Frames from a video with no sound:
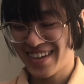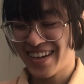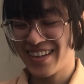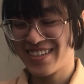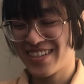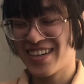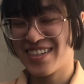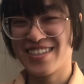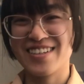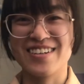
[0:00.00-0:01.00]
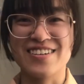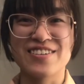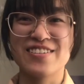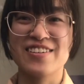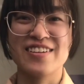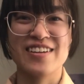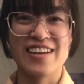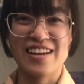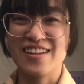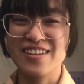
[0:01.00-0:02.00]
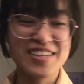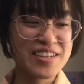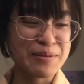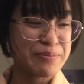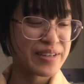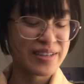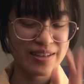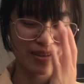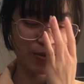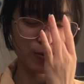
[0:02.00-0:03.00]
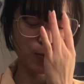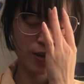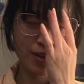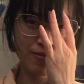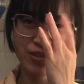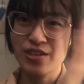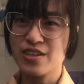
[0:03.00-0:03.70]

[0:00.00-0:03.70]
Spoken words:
Let you guys go. I clean up or whatever.